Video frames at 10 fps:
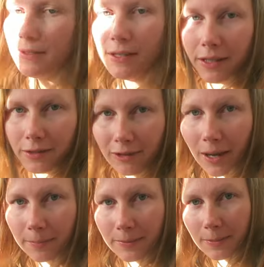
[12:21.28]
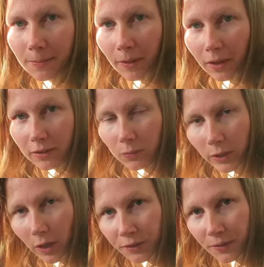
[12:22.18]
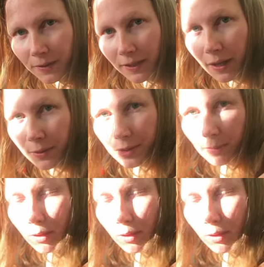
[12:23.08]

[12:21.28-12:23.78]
is in grams, but we can't use scales on the